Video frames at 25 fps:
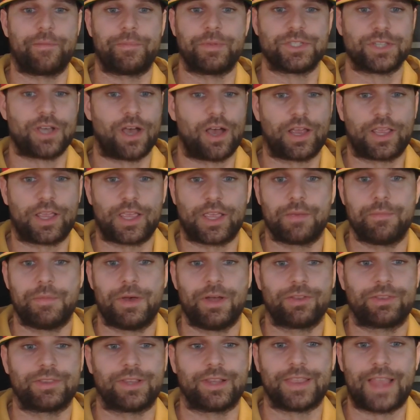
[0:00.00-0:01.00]
I've been talking
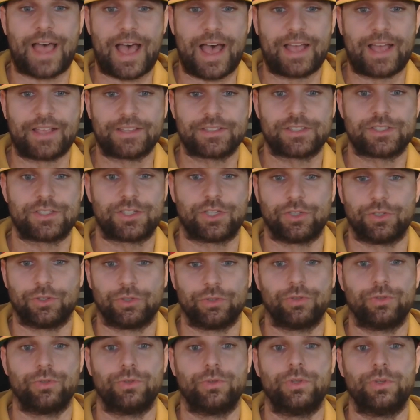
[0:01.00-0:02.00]
about the last
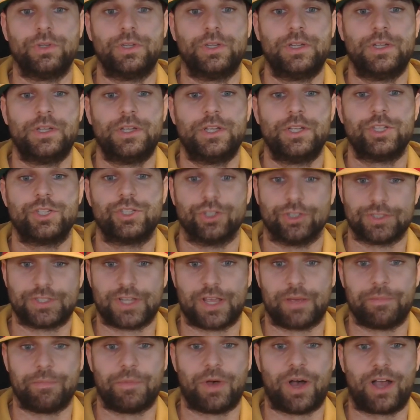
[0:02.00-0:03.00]
two
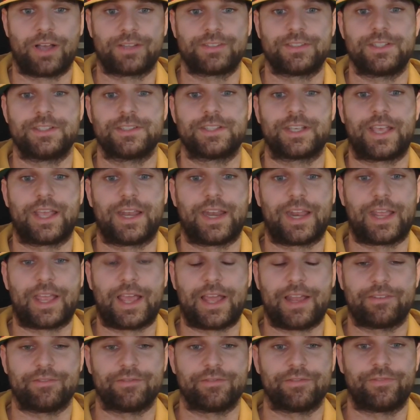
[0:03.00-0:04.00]
jersey unboxings. Again, I
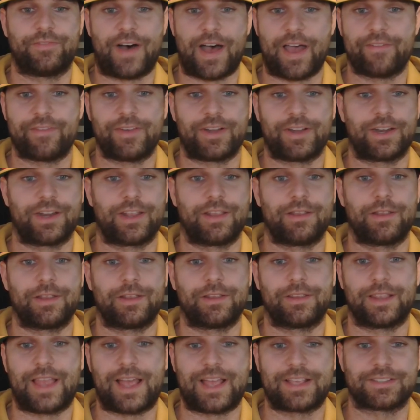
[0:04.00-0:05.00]
got 5 out
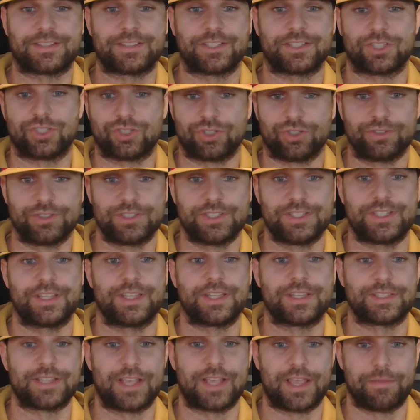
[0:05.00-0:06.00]
of the last 6 jerseys in
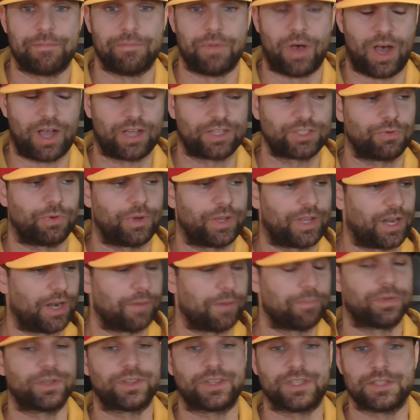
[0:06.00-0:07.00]
the same box. So I got
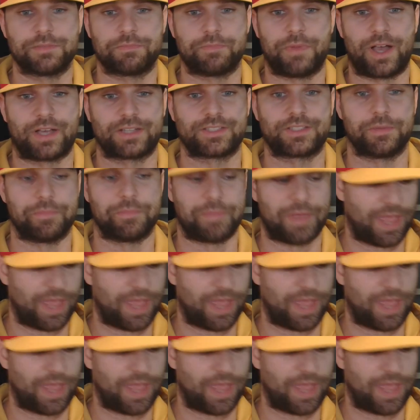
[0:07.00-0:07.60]
to put this box to